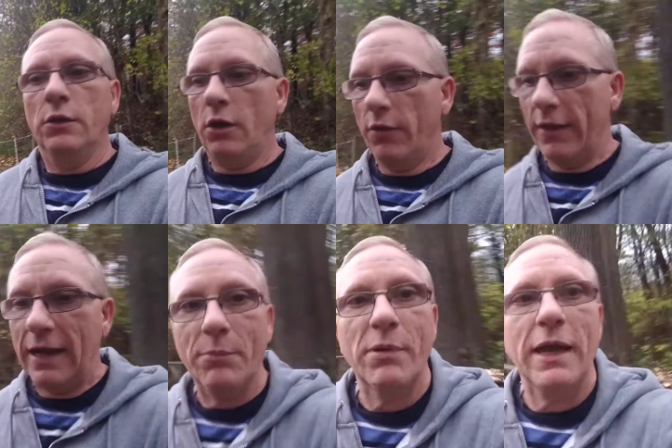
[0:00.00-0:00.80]
on
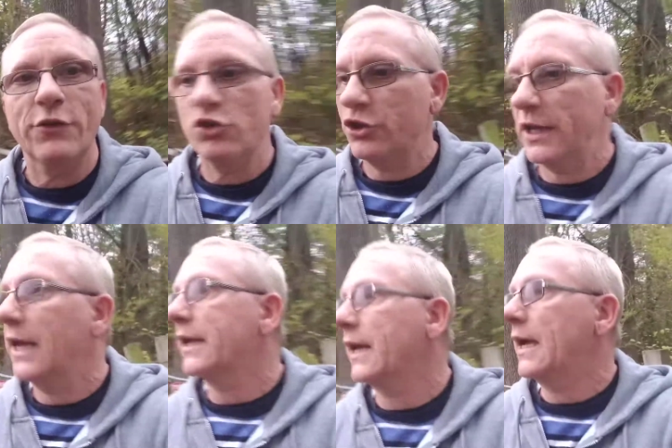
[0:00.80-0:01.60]
that branch
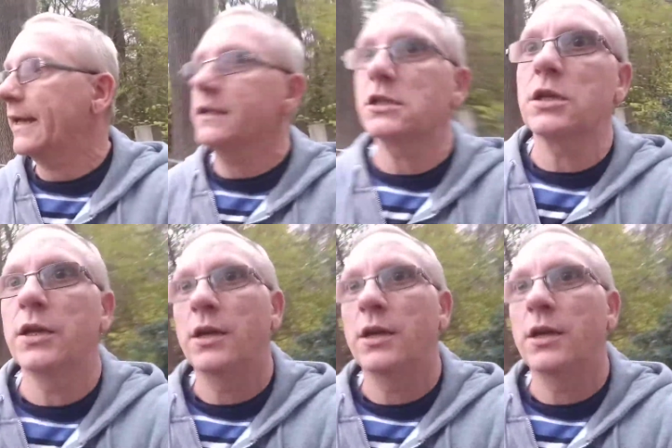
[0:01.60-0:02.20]
there, guys.